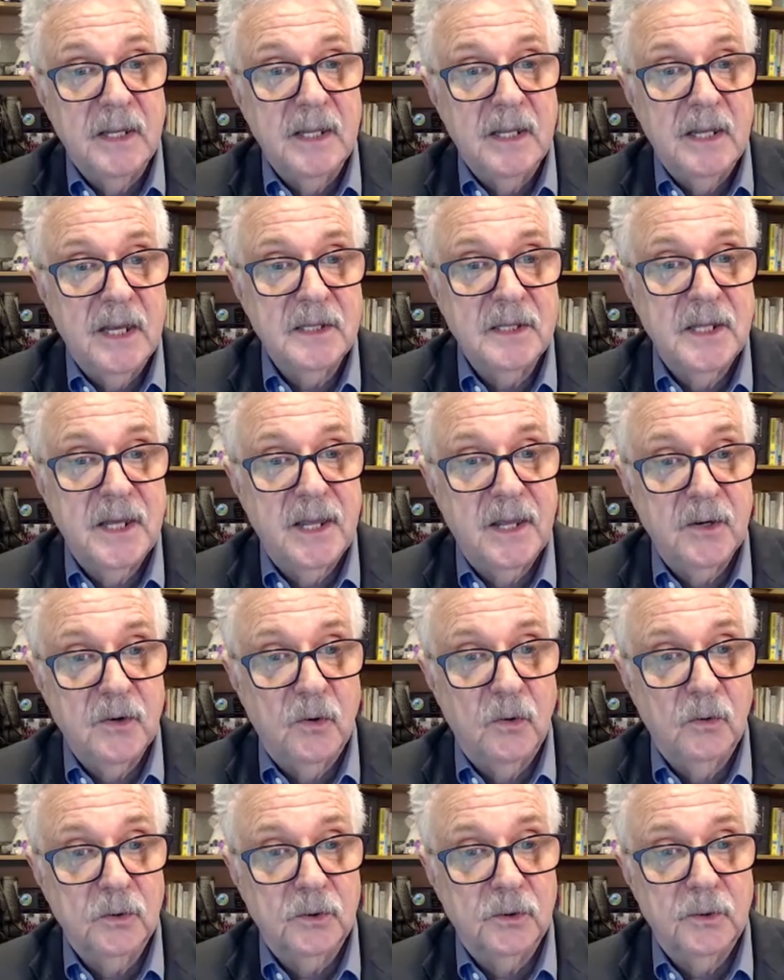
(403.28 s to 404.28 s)
as they get
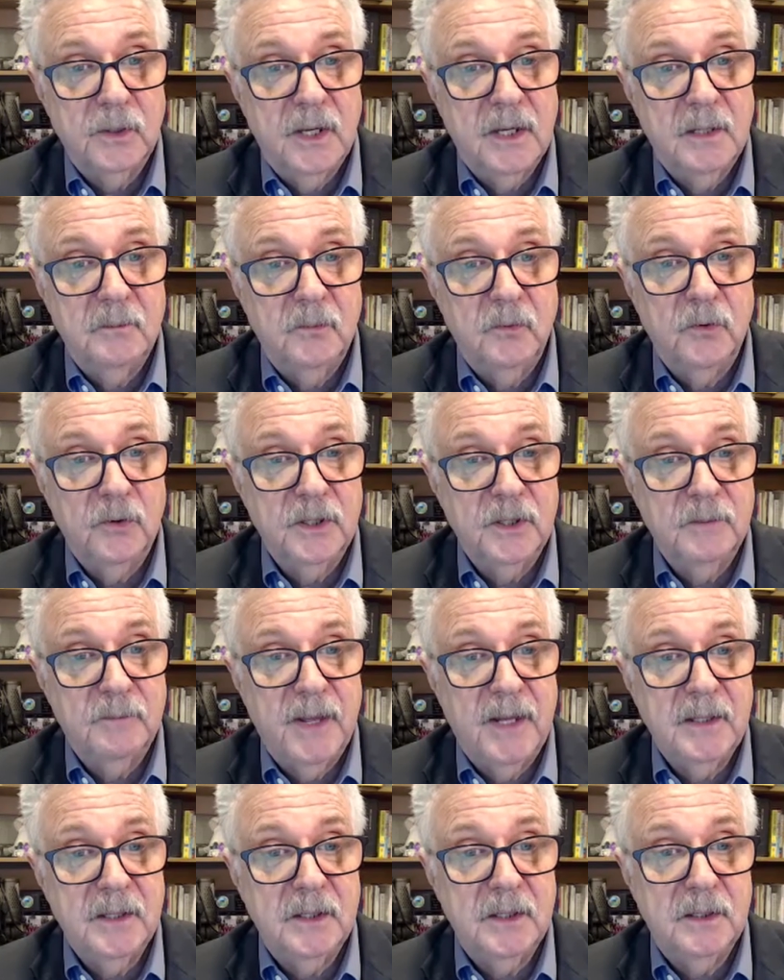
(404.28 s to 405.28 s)
older and more
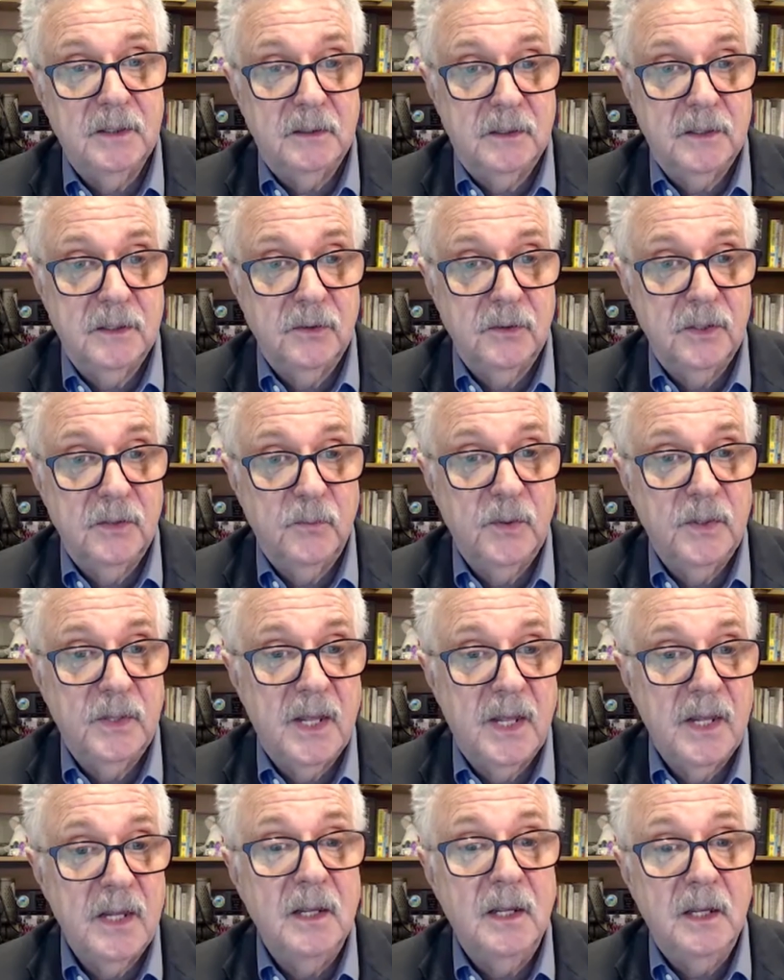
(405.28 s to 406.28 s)
independent, so that when
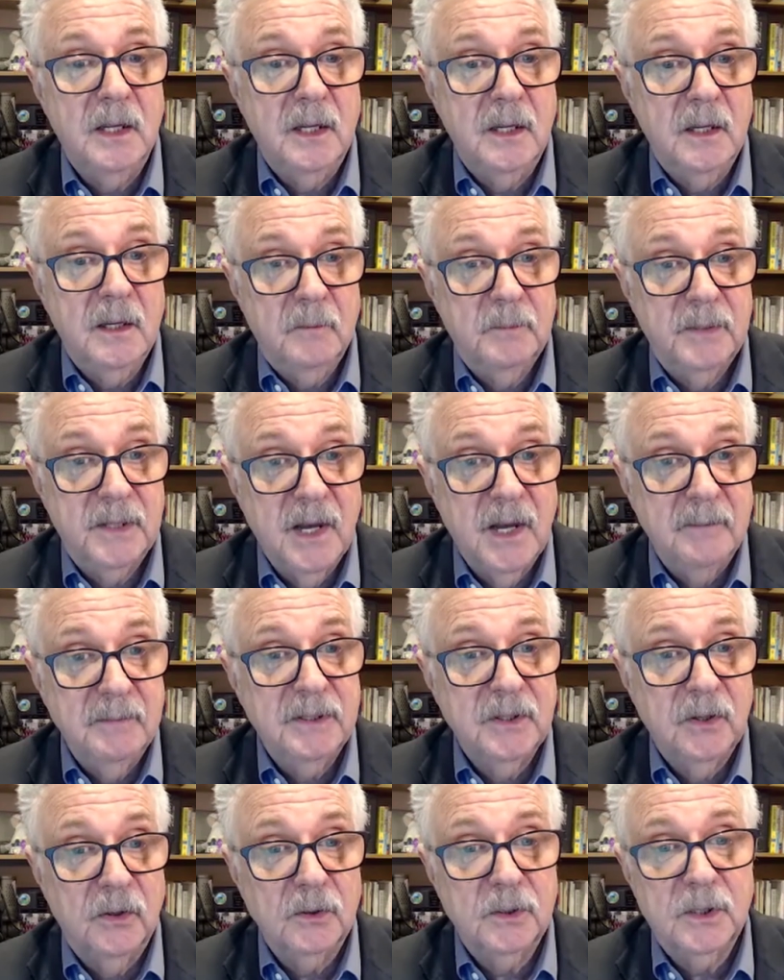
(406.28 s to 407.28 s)
they become
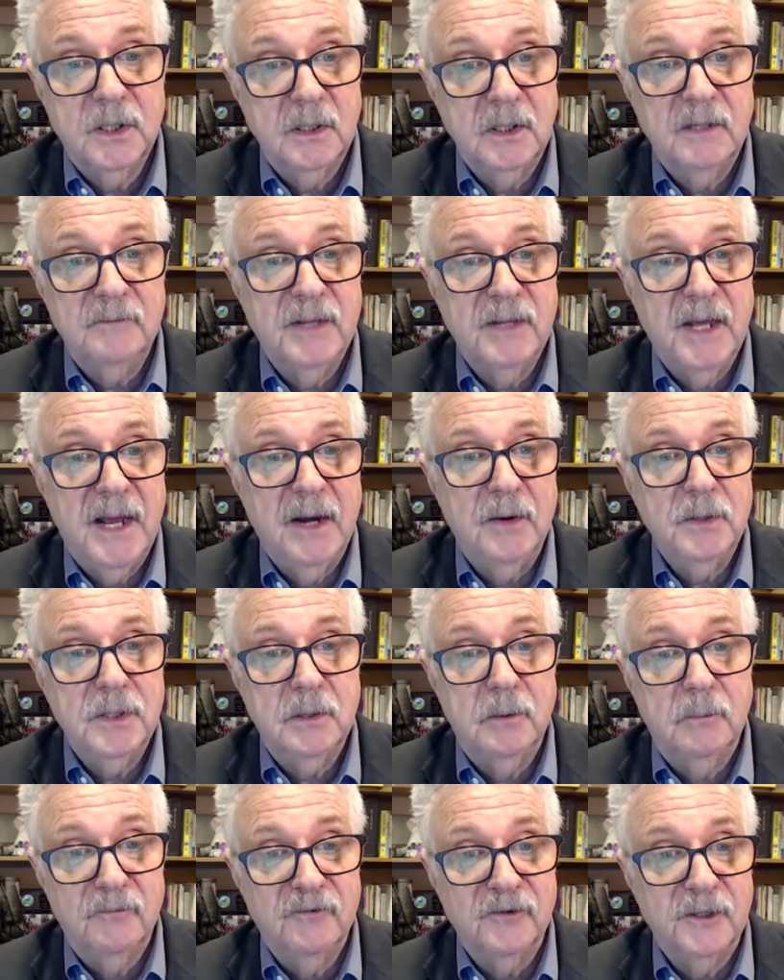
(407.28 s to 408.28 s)
adults and leave the house,
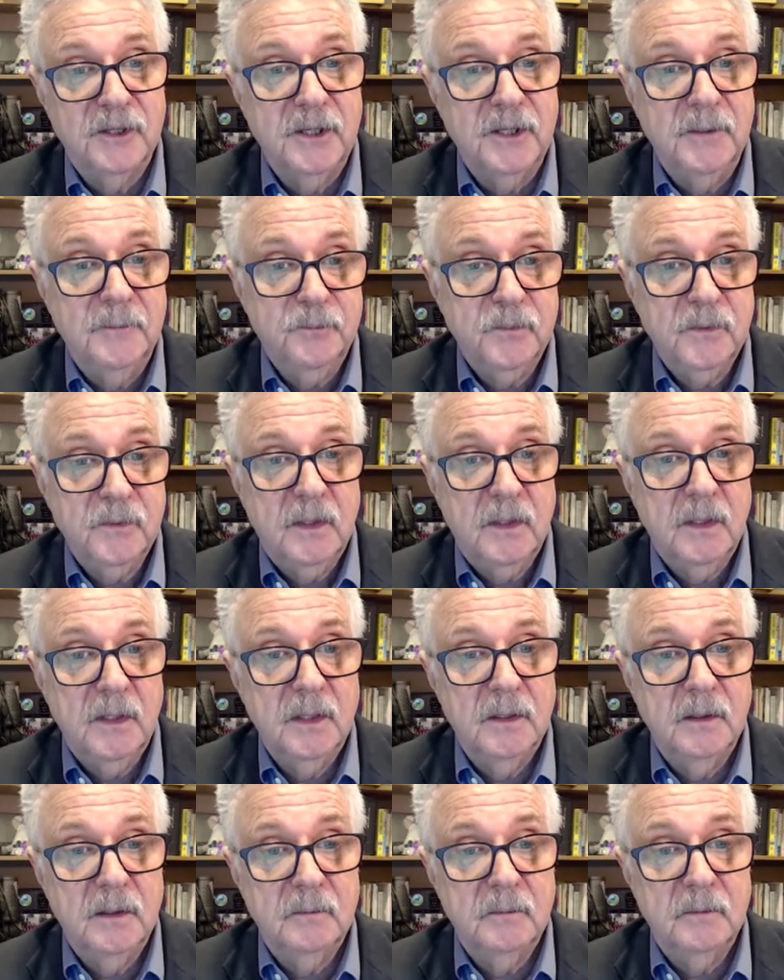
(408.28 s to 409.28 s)
hopefully,
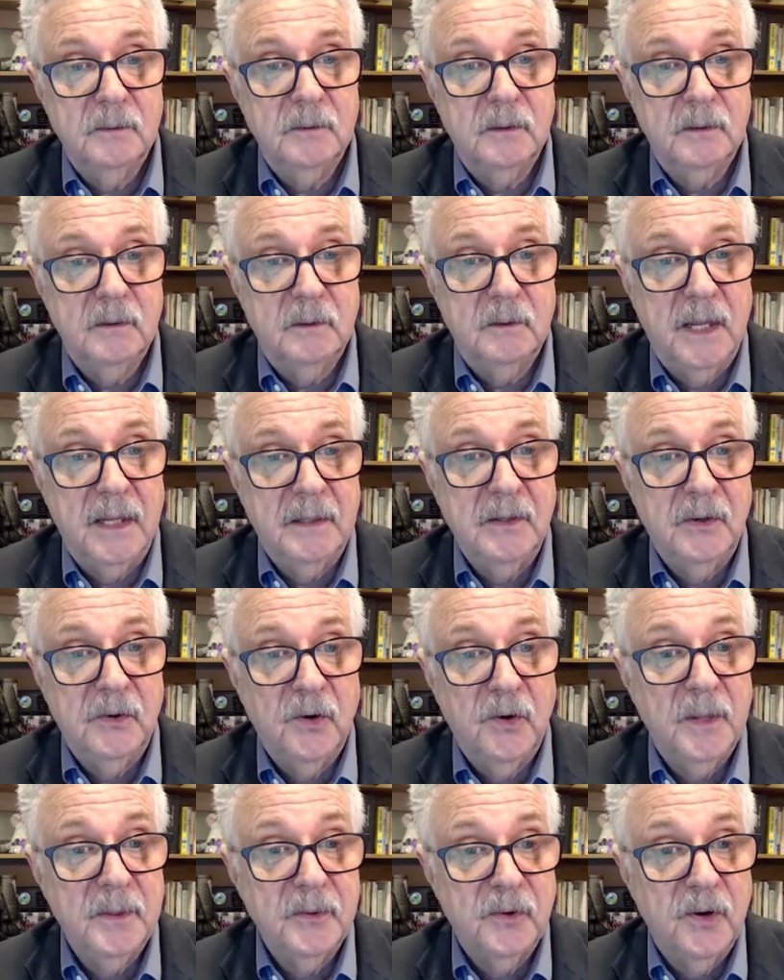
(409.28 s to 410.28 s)
and they're
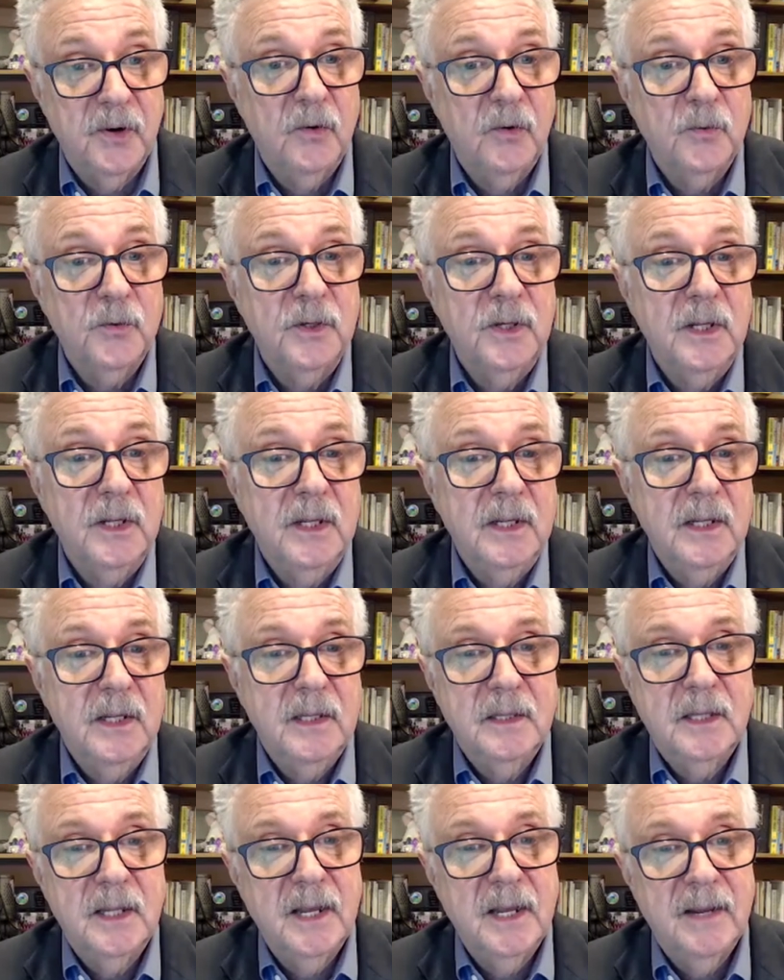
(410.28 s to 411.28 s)
on their own,
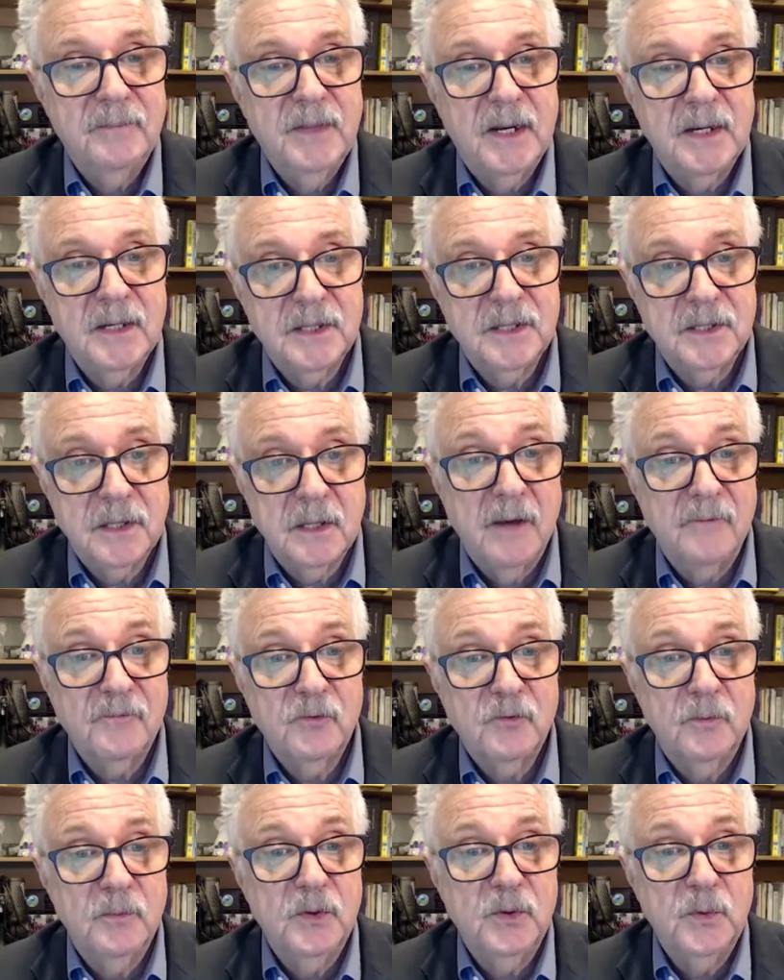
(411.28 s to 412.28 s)
they have that
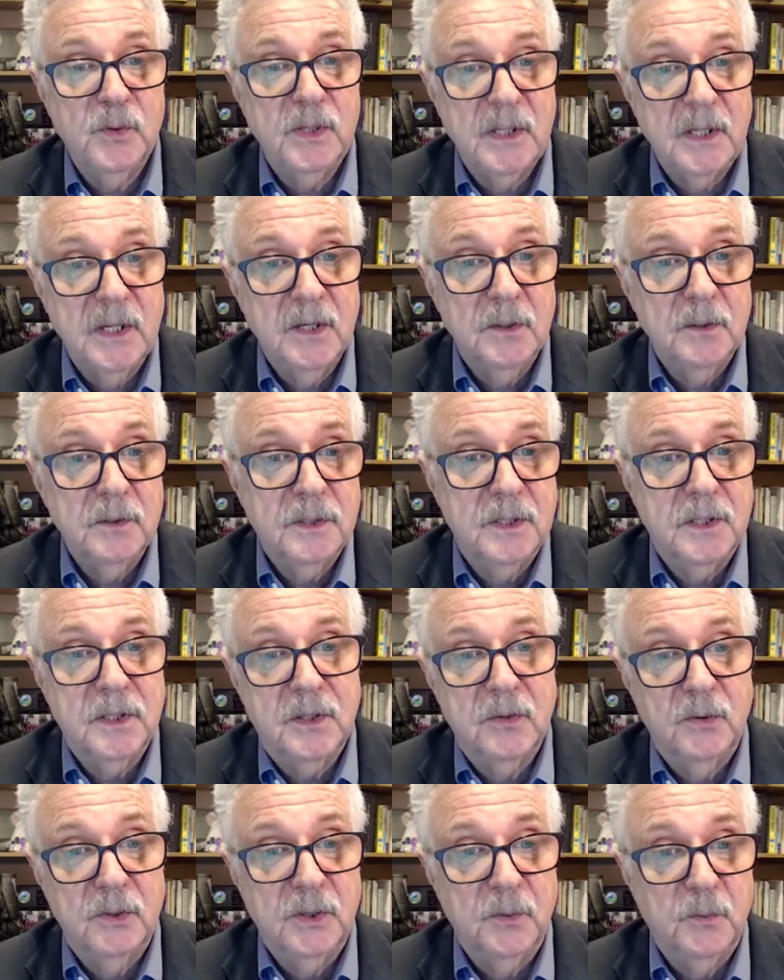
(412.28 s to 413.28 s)
software between the ears that's
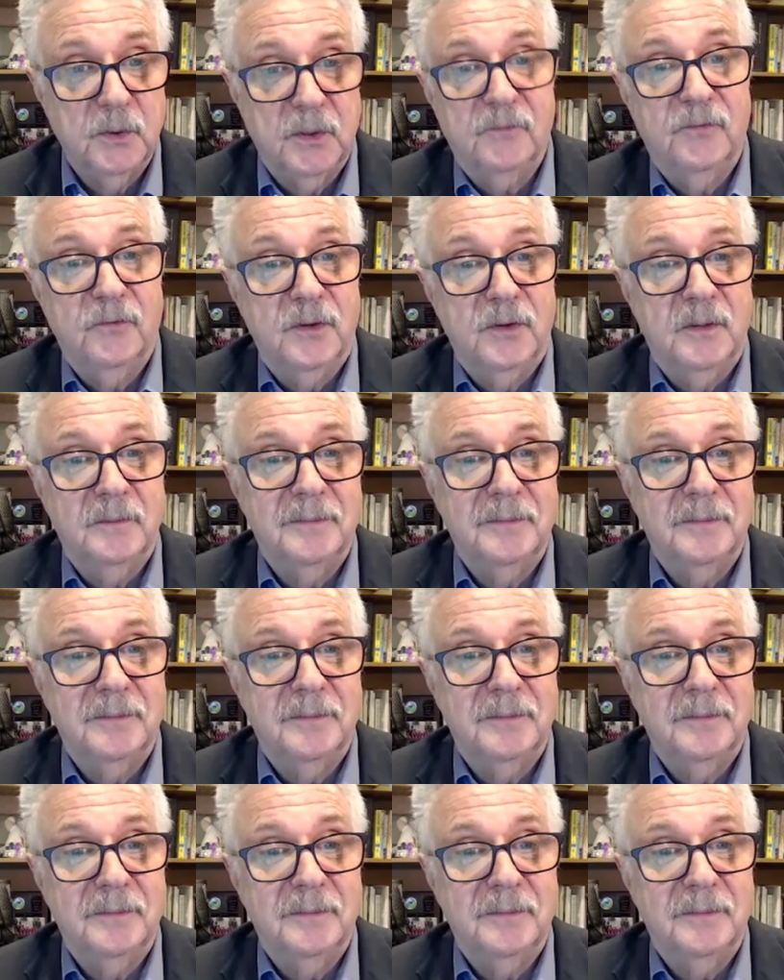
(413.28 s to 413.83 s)
doing the work for them.